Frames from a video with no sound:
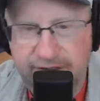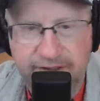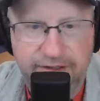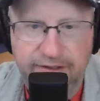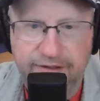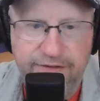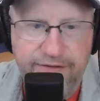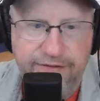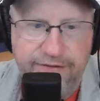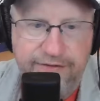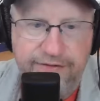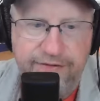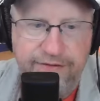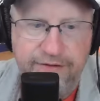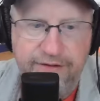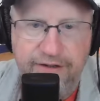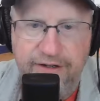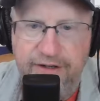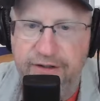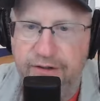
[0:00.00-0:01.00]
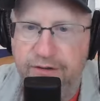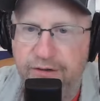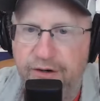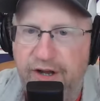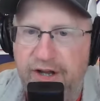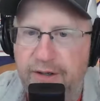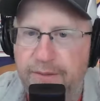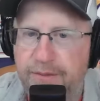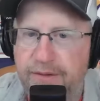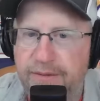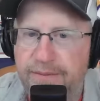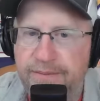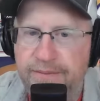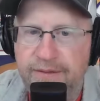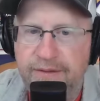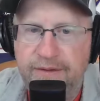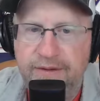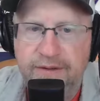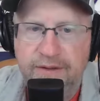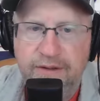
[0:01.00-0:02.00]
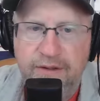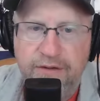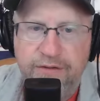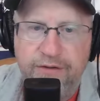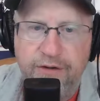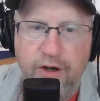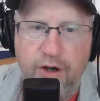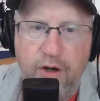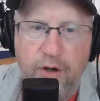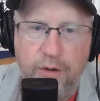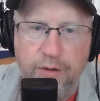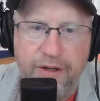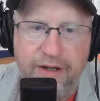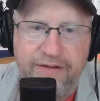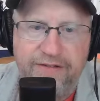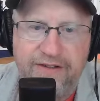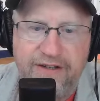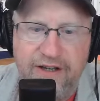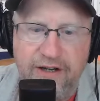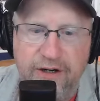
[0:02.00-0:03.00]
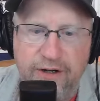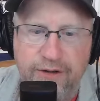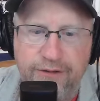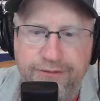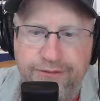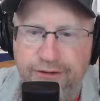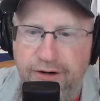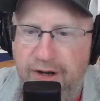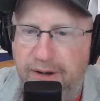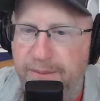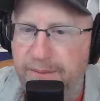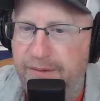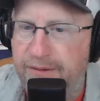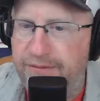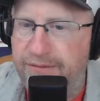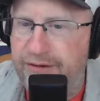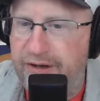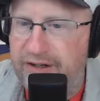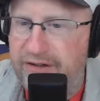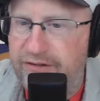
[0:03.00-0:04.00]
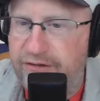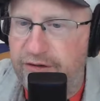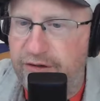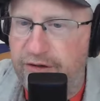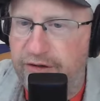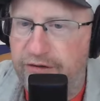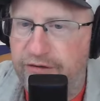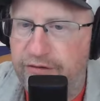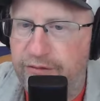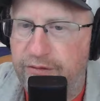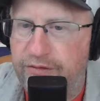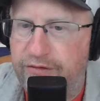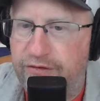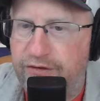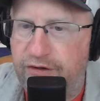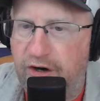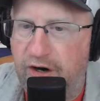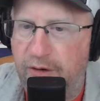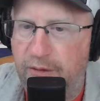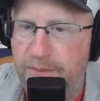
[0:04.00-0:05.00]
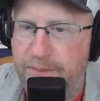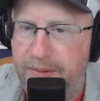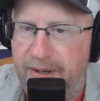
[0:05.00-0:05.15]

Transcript: is incredible. So let's hear from the victors. Let's start with